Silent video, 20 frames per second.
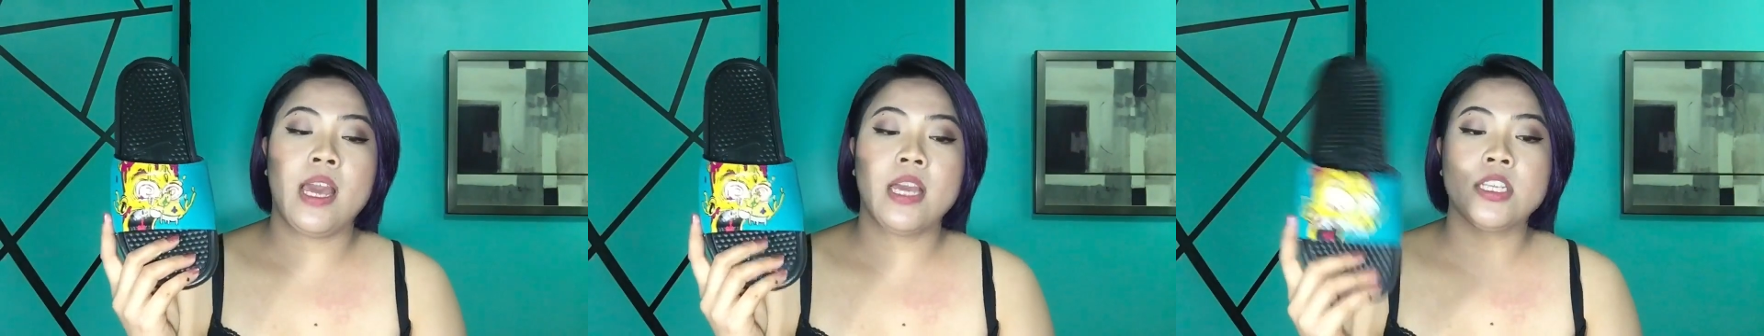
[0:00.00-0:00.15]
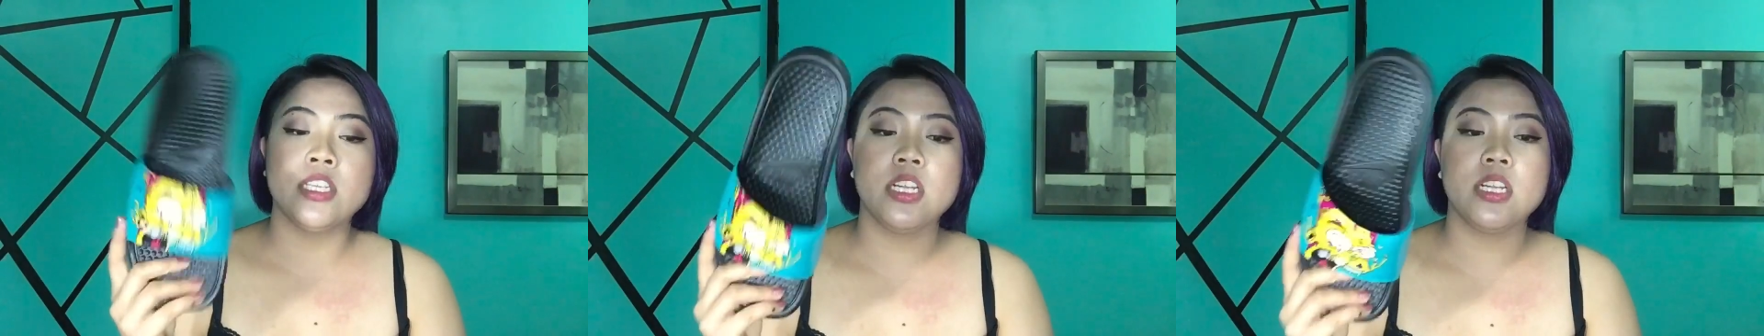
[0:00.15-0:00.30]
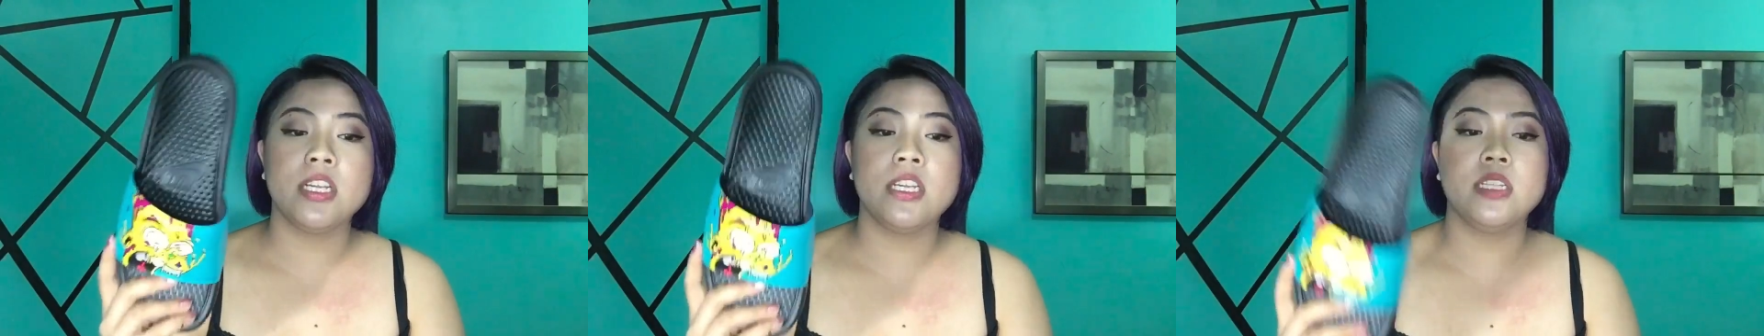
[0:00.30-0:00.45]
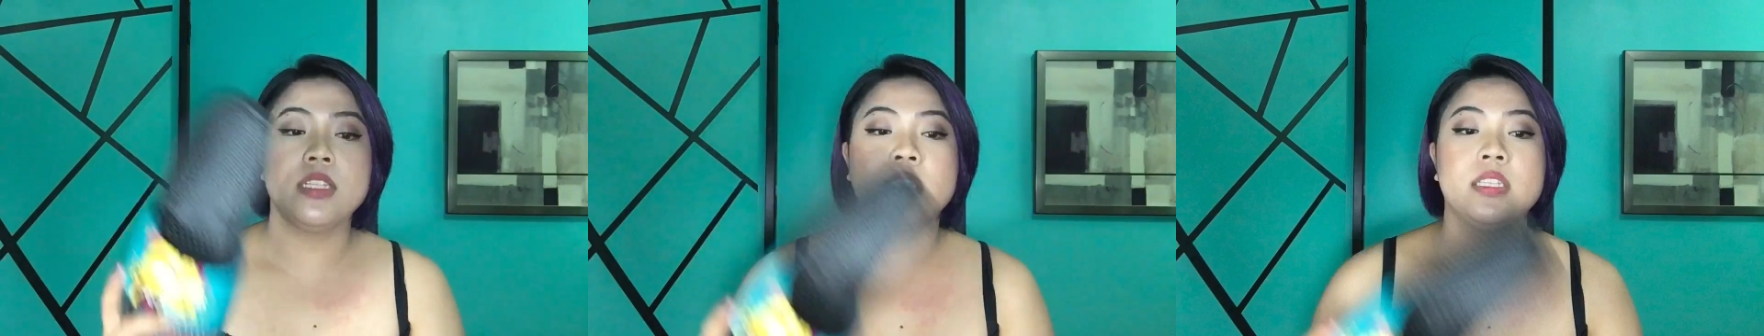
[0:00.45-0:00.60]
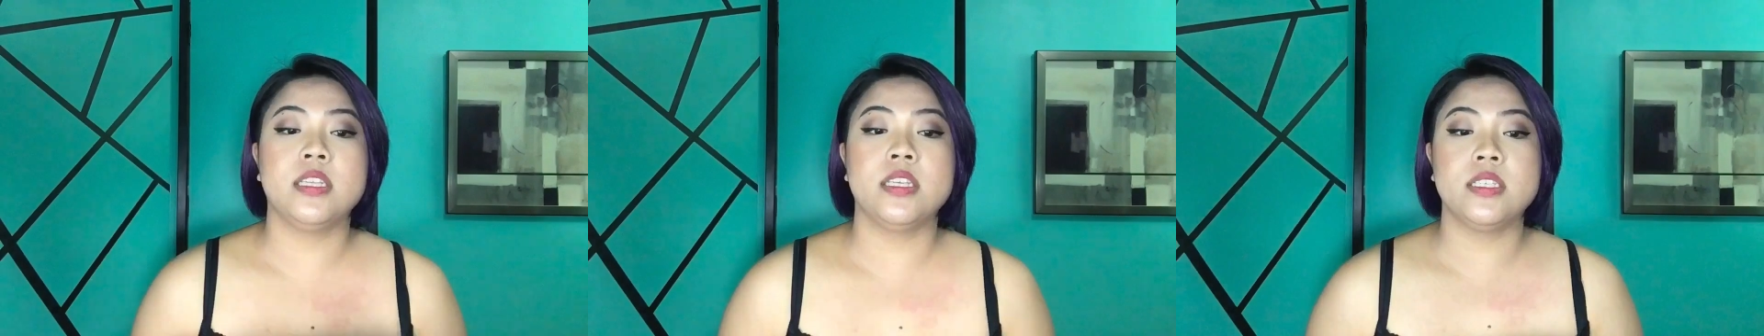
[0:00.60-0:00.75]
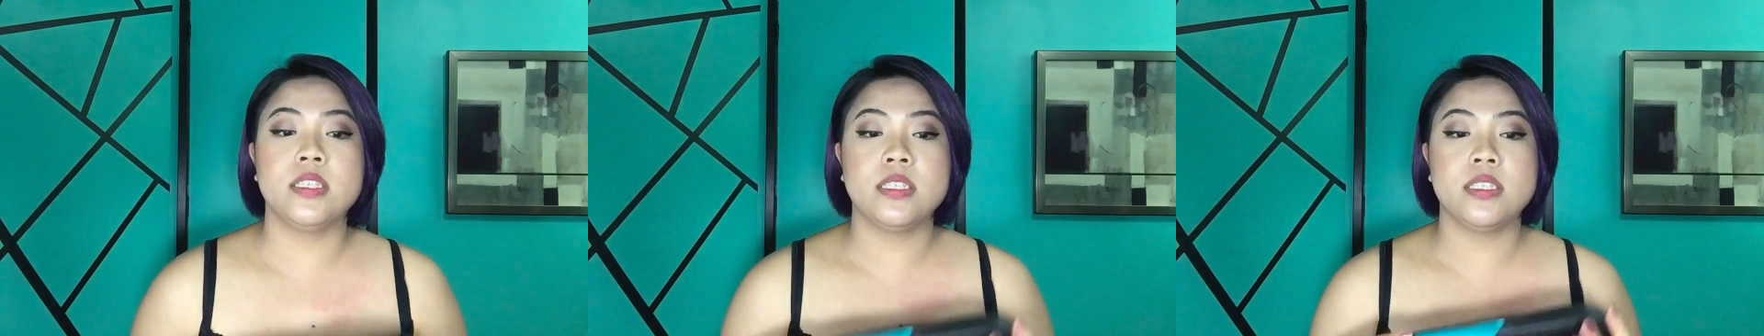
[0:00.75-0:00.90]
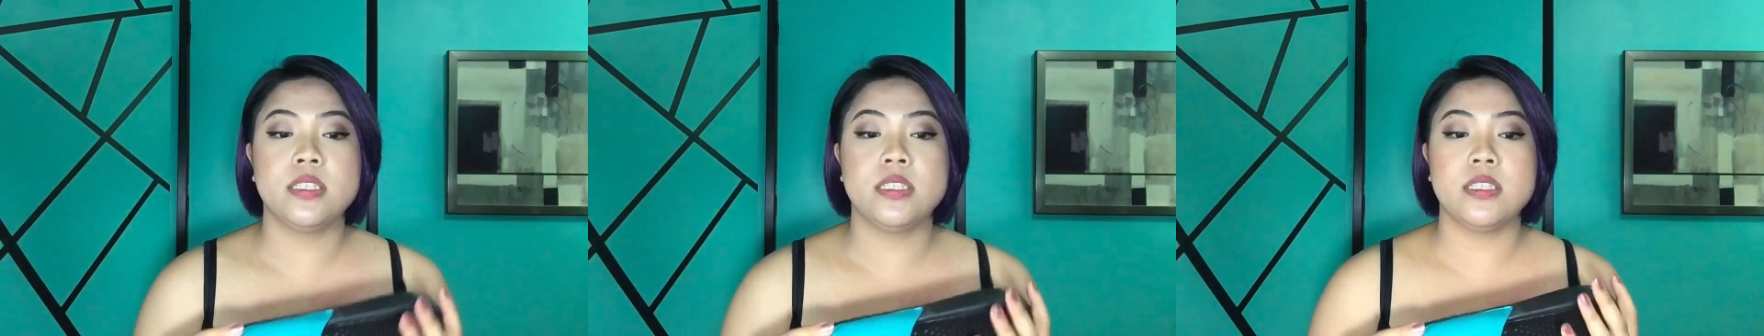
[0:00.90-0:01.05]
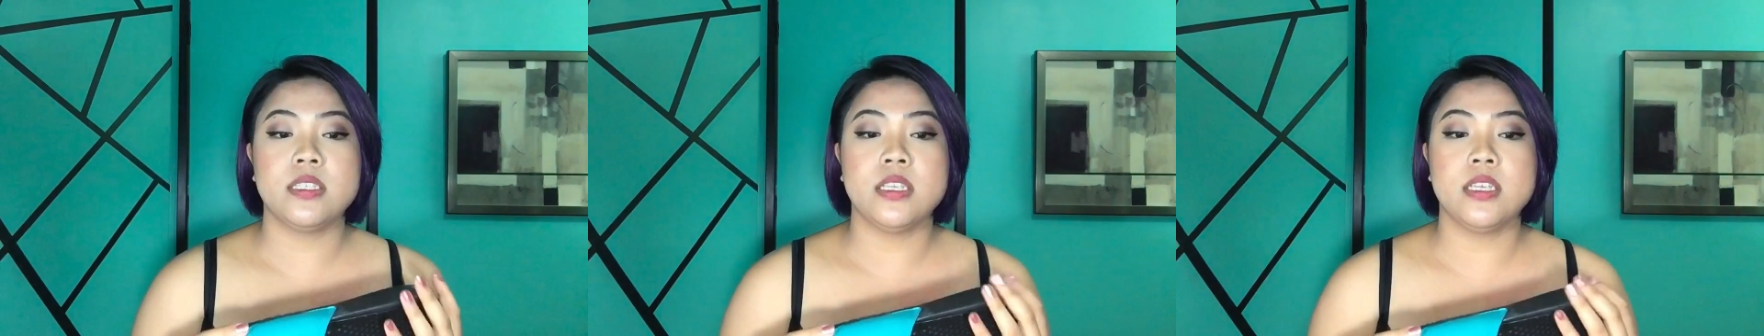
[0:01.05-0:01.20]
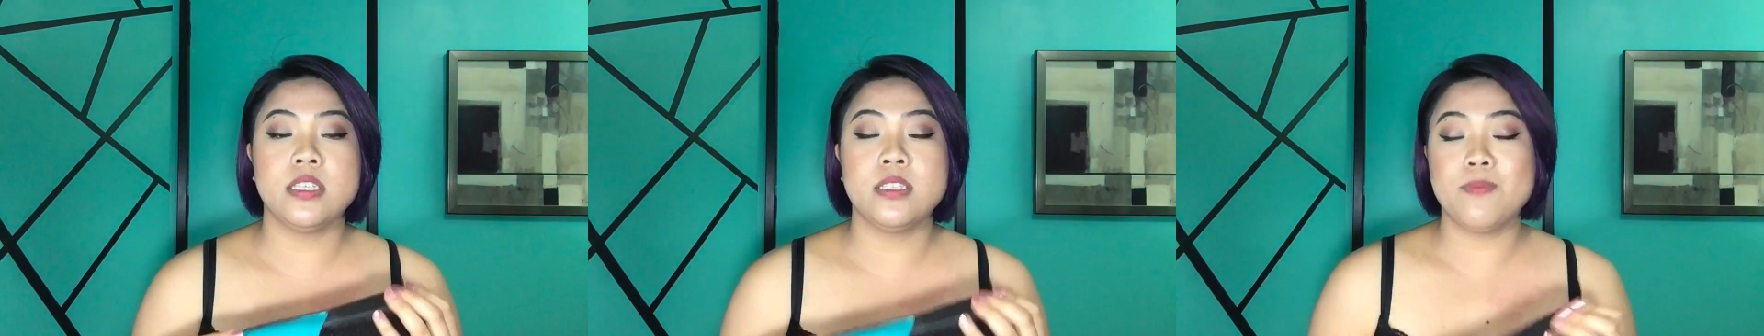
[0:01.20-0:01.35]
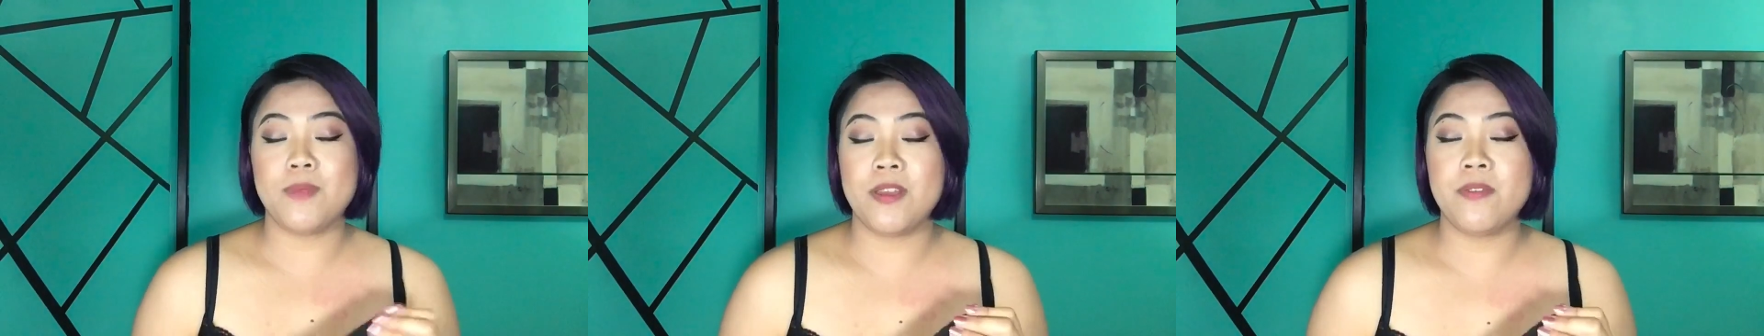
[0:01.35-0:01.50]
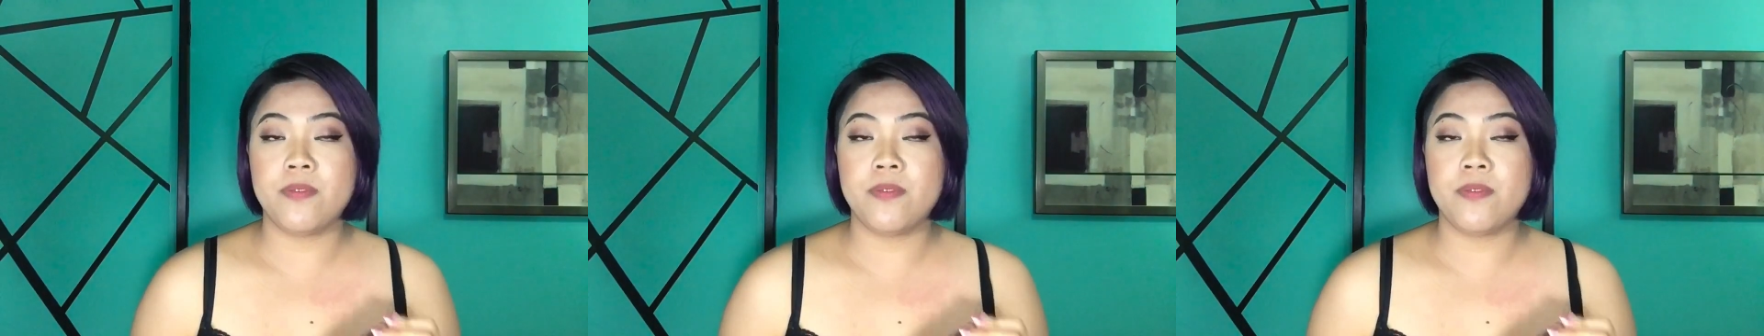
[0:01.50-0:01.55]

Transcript: actually this is